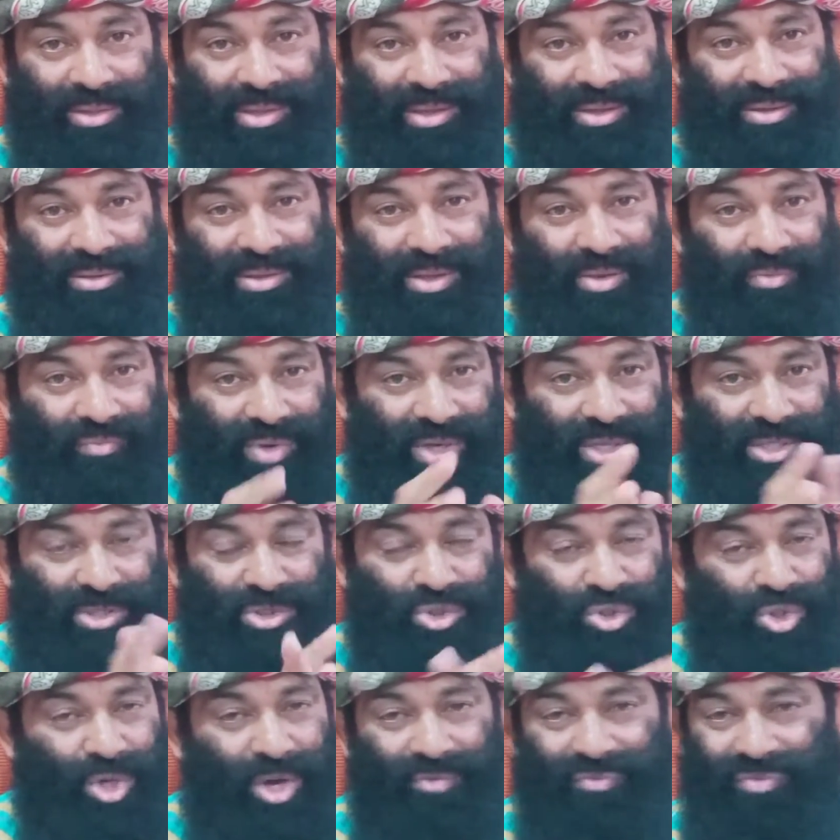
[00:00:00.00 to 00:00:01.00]
They, they're very
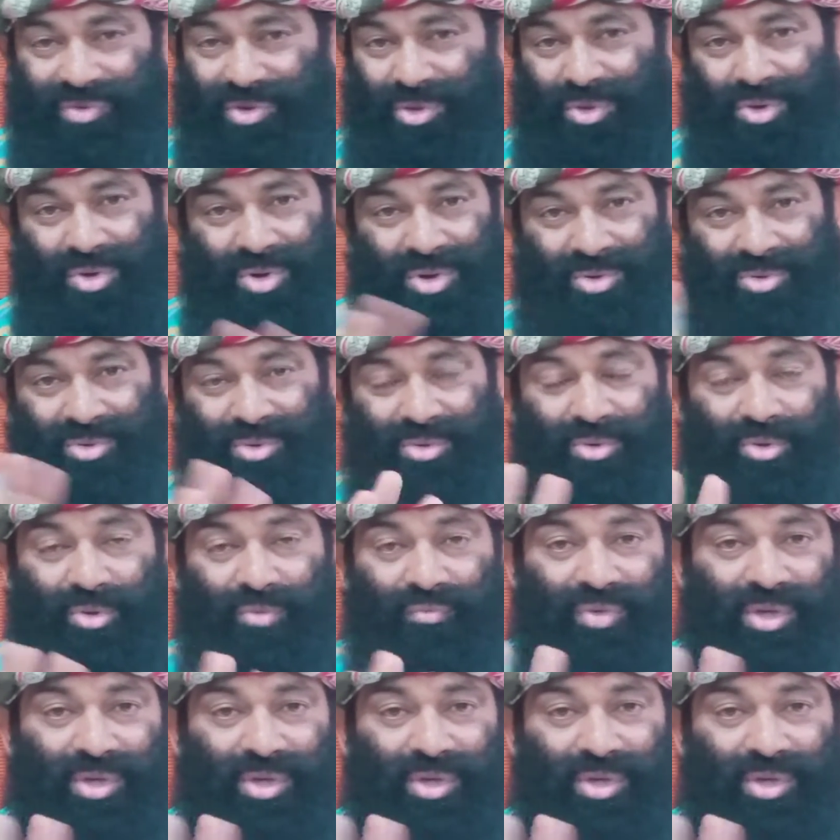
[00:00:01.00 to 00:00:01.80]
soft. No, no, no.